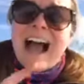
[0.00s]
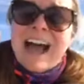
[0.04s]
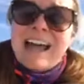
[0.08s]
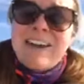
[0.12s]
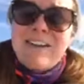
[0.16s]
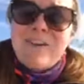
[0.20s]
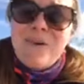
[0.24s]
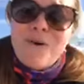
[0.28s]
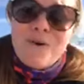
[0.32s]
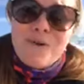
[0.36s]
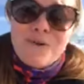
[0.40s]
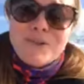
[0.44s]

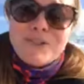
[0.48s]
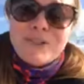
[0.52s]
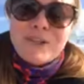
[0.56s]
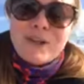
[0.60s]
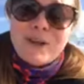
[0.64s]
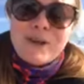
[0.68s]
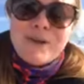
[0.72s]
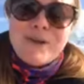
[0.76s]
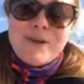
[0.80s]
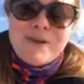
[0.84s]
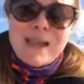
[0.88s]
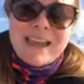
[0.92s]
And
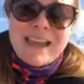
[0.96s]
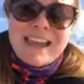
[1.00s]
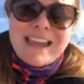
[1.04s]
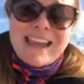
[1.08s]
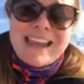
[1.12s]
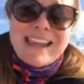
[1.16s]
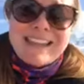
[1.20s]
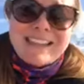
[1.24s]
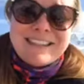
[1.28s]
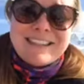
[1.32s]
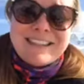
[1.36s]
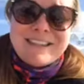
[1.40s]
also,
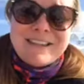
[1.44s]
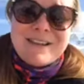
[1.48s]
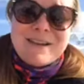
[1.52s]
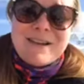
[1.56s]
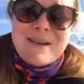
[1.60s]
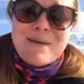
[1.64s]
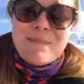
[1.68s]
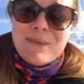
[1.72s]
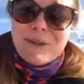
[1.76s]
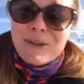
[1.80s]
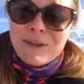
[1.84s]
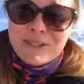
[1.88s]

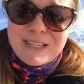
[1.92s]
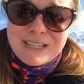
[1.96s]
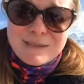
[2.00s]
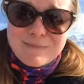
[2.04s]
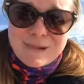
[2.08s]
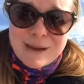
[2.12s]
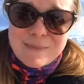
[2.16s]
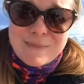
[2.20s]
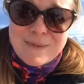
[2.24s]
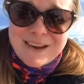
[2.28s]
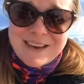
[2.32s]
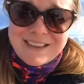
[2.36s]
because it's
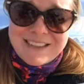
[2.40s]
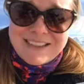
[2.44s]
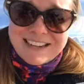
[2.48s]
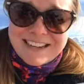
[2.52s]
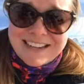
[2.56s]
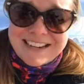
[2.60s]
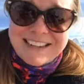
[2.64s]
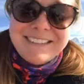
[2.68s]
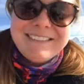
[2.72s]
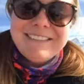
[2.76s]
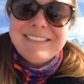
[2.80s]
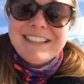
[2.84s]
my
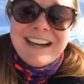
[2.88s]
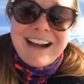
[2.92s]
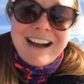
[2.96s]
birthday,